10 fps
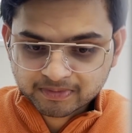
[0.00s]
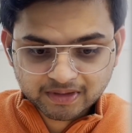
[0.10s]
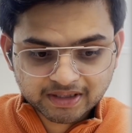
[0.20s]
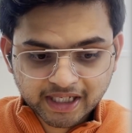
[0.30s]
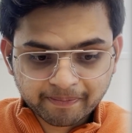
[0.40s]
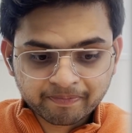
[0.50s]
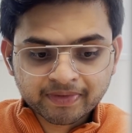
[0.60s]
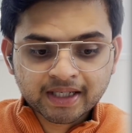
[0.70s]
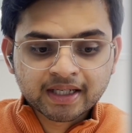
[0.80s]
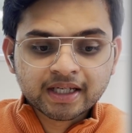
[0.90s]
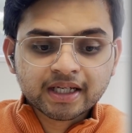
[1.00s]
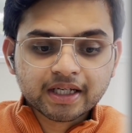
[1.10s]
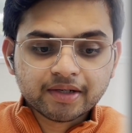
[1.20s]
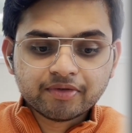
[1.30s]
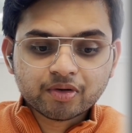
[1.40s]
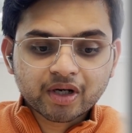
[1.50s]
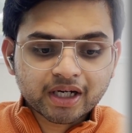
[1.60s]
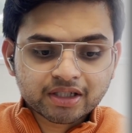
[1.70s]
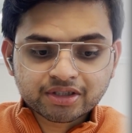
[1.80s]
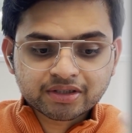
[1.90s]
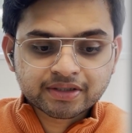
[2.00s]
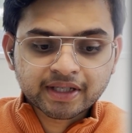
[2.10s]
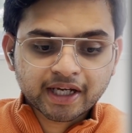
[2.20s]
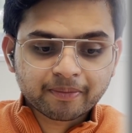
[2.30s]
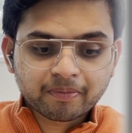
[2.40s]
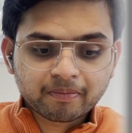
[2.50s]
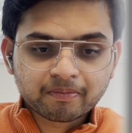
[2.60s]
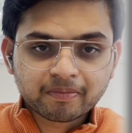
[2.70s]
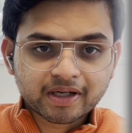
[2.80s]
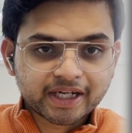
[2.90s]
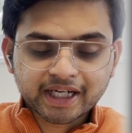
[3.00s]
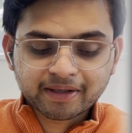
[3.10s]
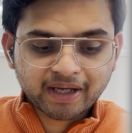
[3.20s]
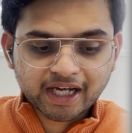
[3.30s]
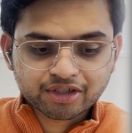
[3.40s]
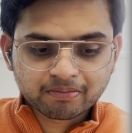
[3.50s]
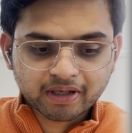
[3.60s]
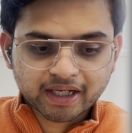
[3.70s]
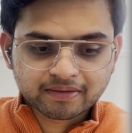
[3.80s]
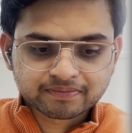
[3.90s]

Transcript: The same. Review and adjust and create an action plan.